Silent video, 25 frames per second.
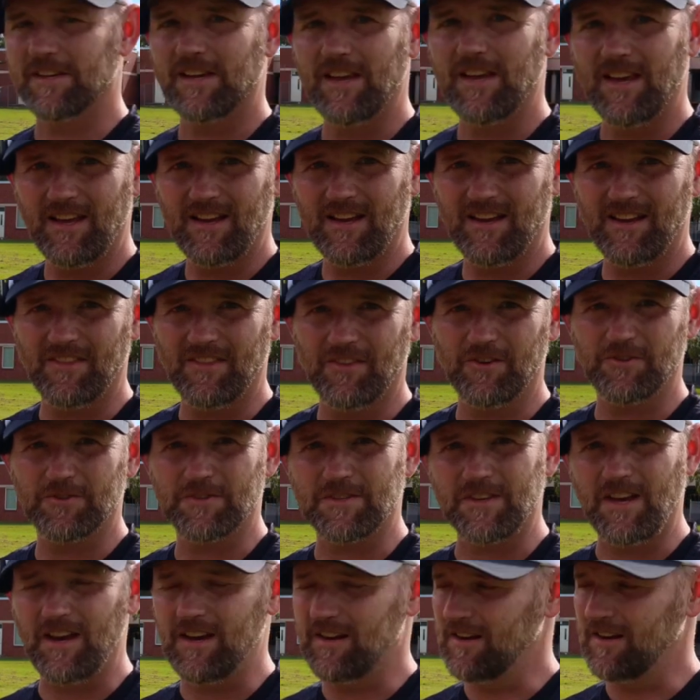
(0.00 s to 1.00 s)
again on those
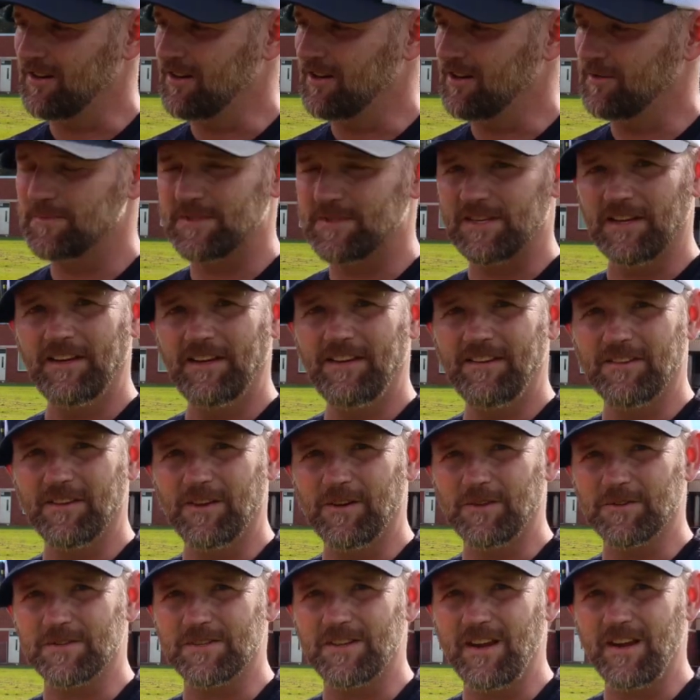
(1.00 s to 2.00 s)
sidearms. The
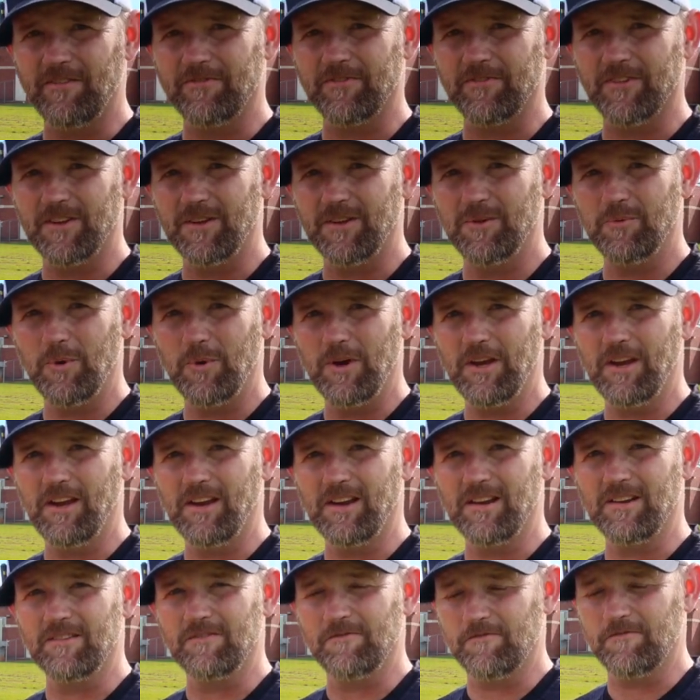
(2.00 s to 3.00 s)
Ethos definitely
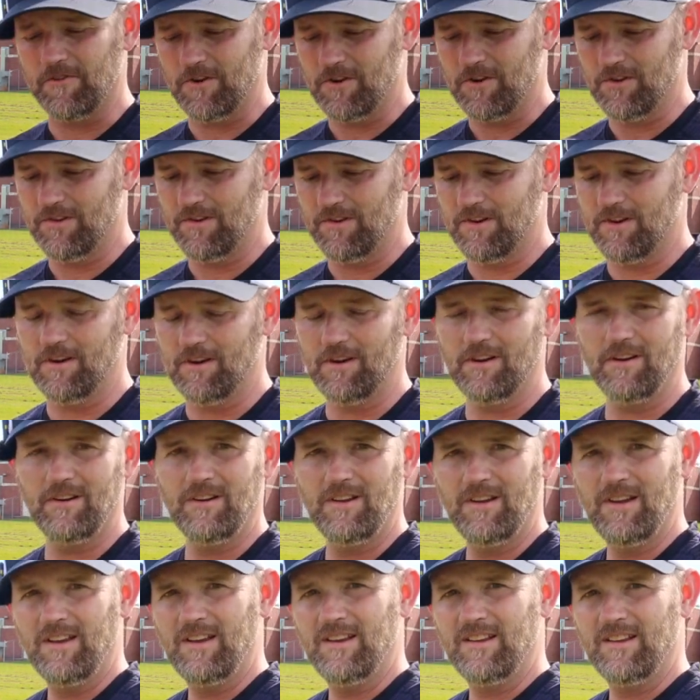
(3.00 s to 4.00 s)
went further
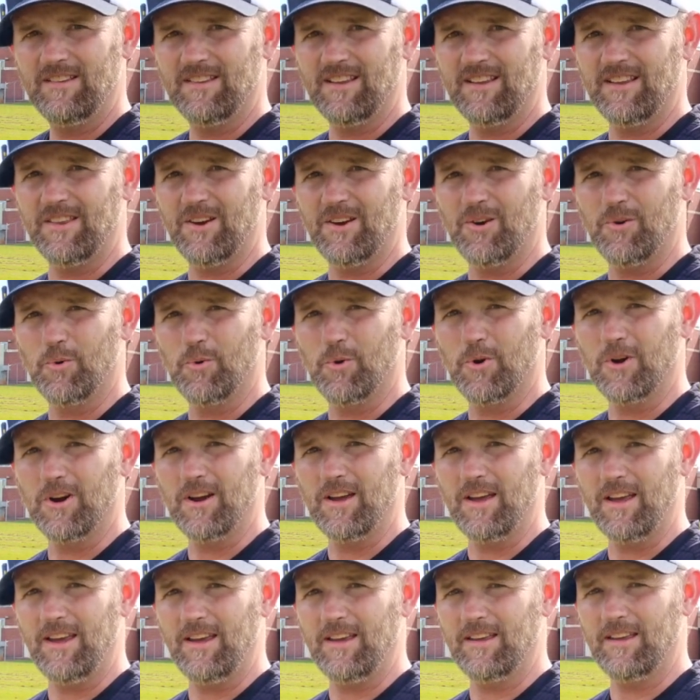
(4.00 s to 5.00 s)
than the
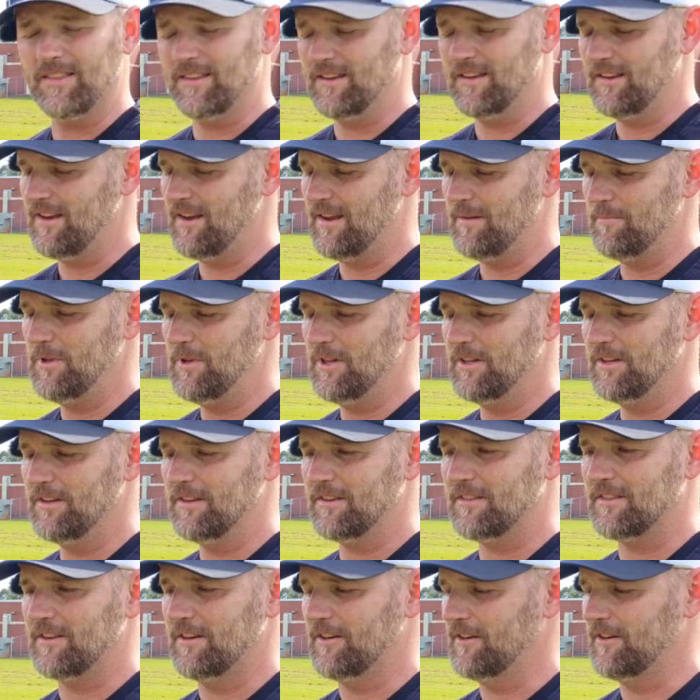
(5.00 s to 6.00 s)
Aura and the Nebula
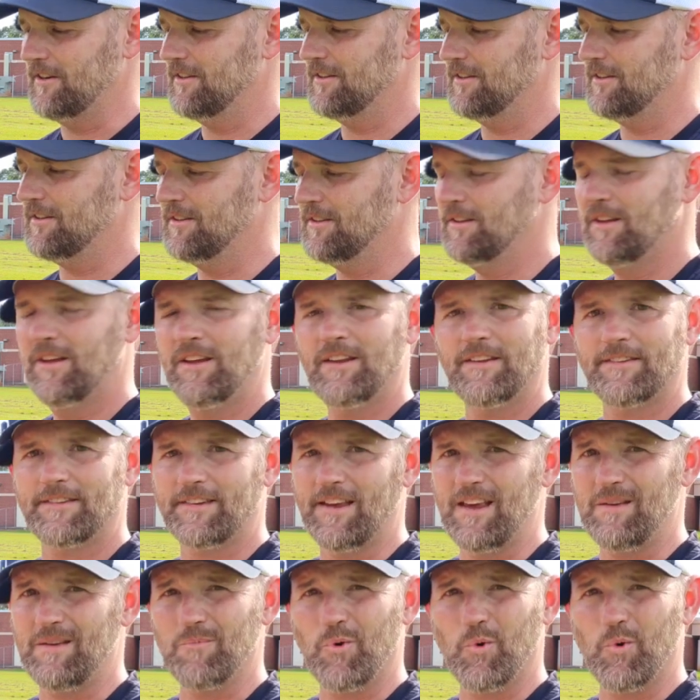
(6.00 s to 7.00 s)
Ethereal.
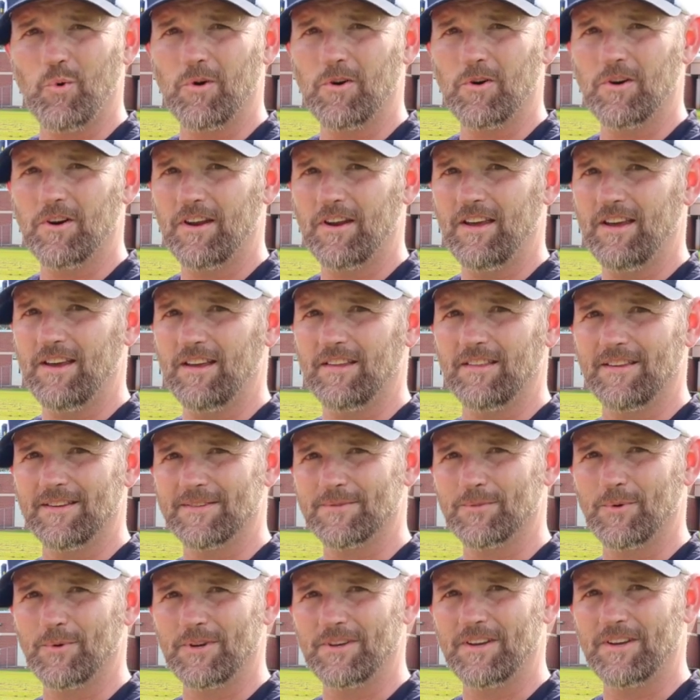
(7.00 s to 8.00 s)
Same order again.
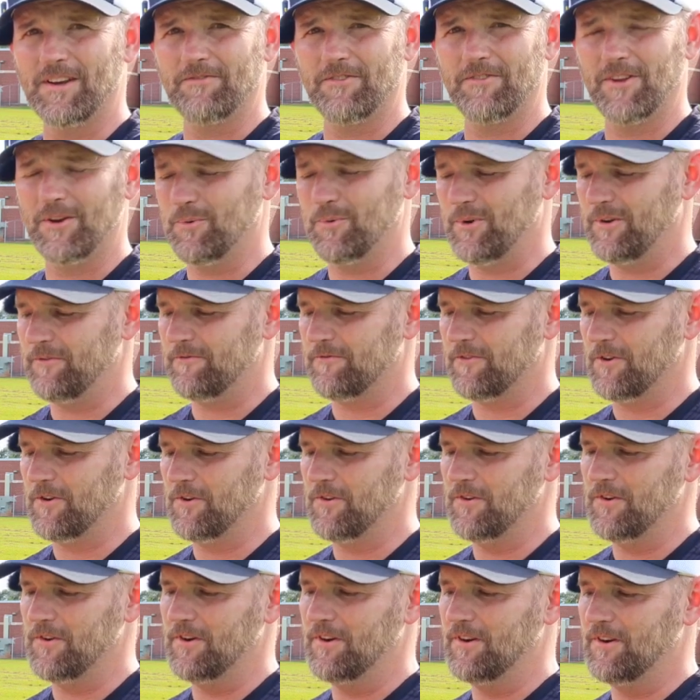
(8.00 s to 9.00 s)
This one definitely went
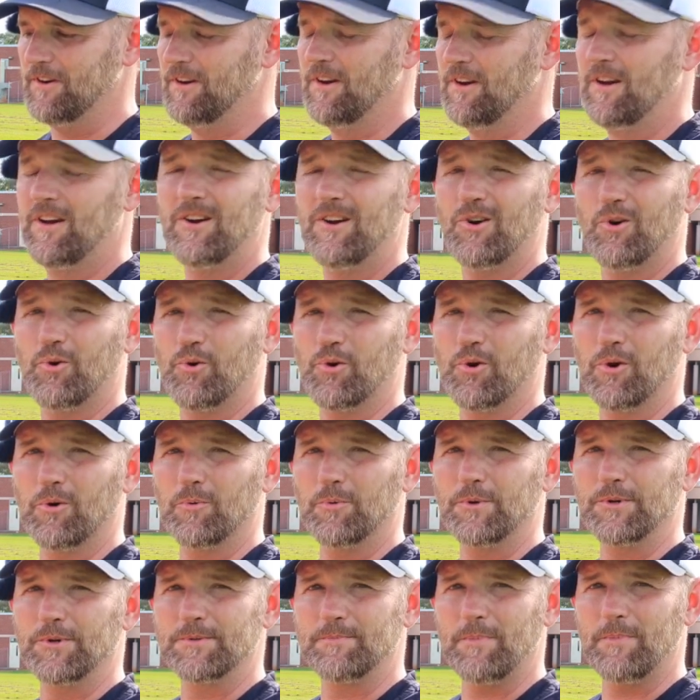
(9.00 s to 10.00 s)
further. Aura
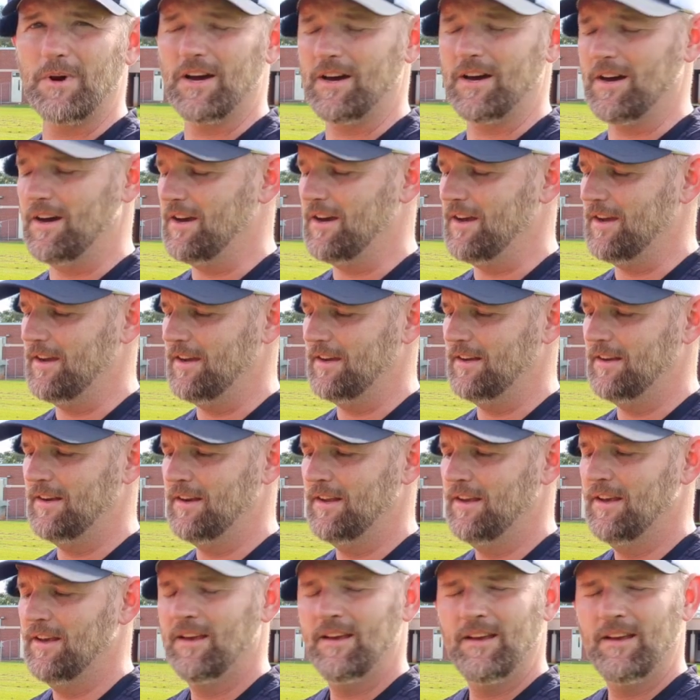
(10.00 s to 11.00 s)
was
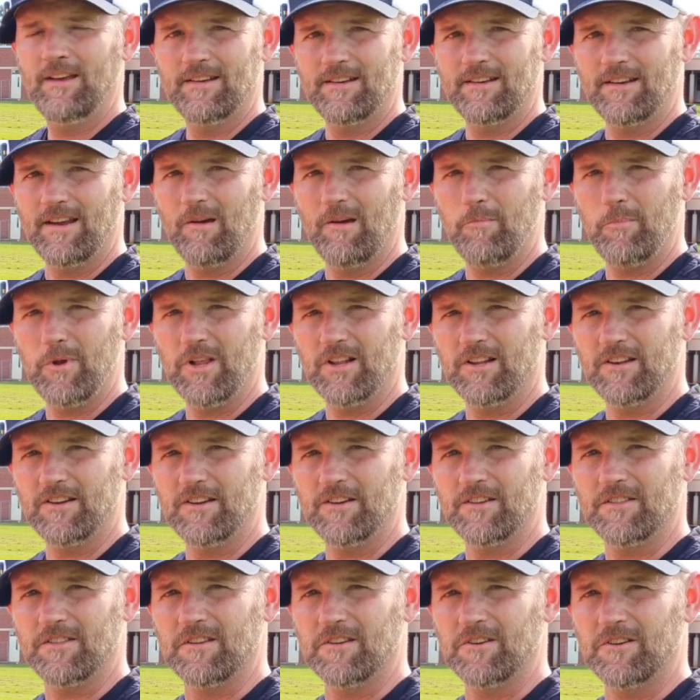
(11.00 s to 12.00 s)
behind. Nebula
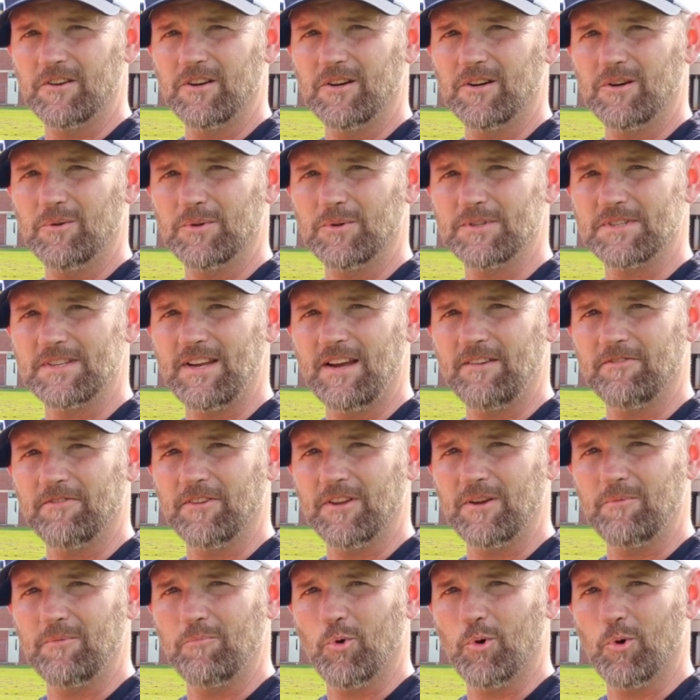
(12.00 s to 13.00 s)
Ethereal was
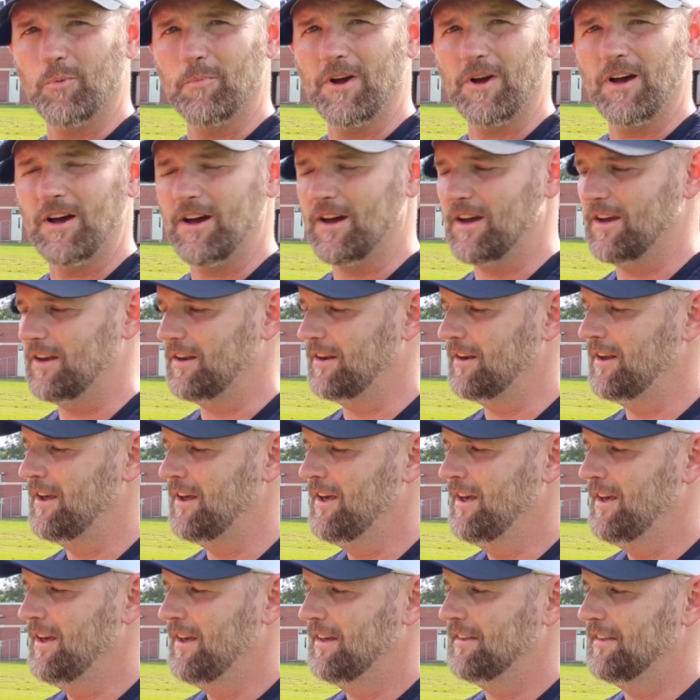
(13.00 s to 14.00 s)
definitely more behind.
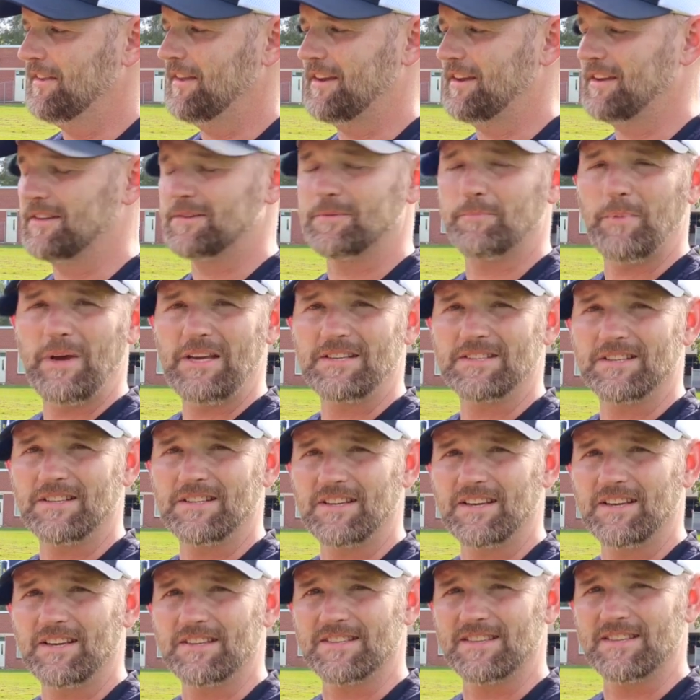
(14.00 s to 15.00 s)
I think it's
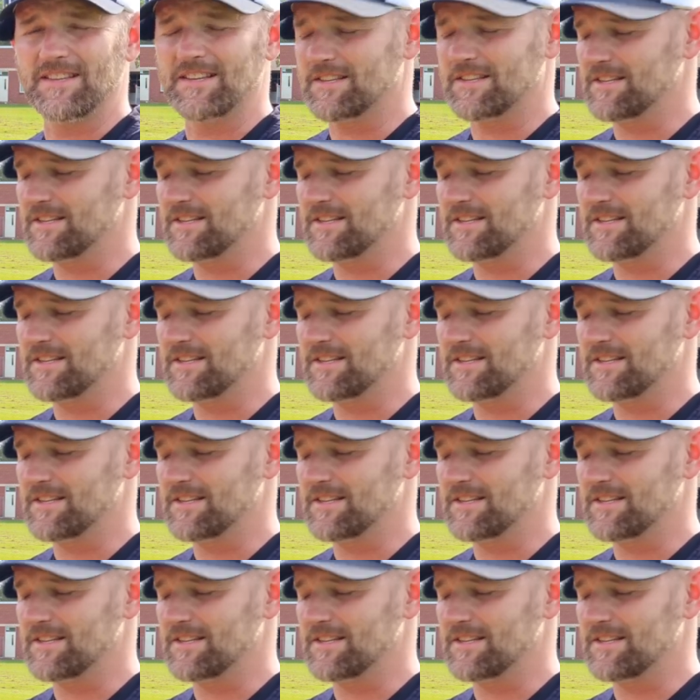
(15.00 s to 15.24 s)
basically because of the